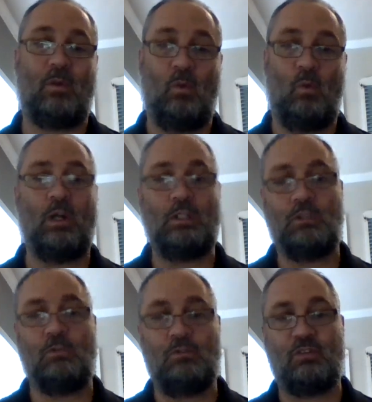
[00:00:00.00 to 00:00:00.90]
once
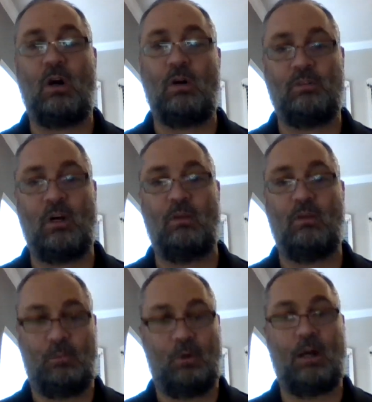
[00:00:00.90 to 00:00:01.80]
you've solved all
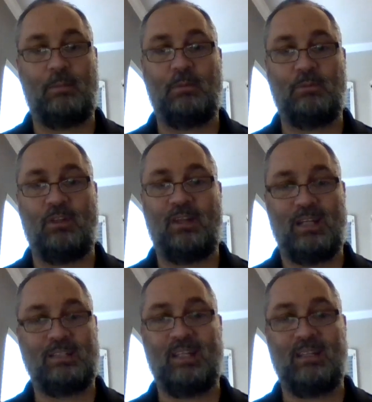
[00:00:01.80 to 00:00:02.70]
the problems on
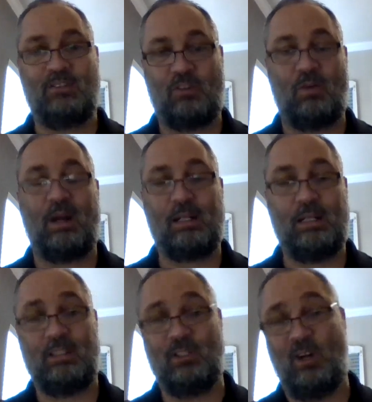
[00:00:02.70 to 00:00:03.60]
that test
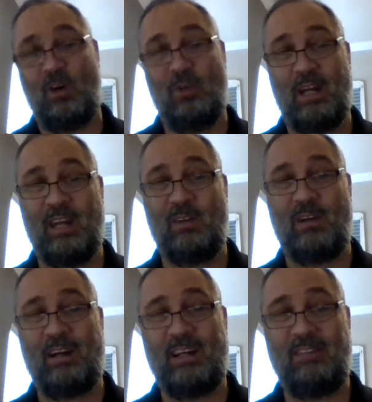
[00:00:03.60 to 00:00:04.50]
correctly in your own
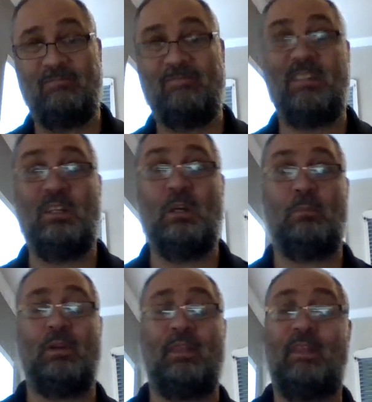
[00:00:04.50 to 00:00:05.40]
handwriting, you
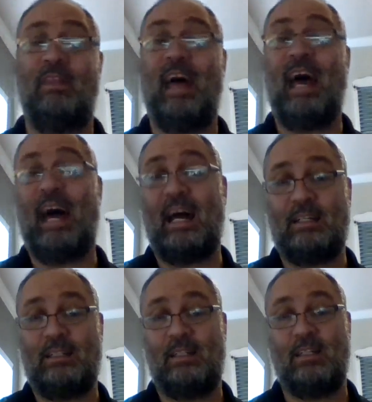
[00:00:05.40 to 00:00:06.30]
put that
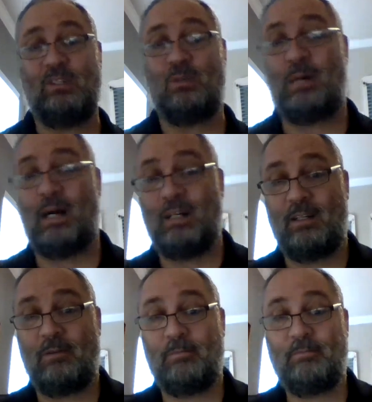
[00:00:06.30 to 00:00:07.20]
in your
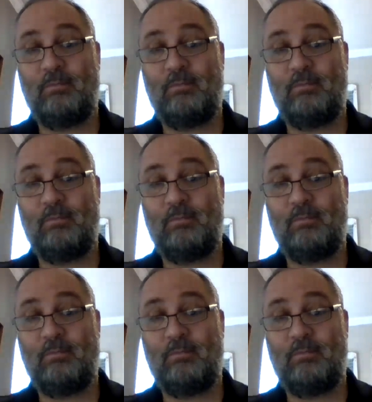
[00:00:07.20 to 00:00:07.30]
binder.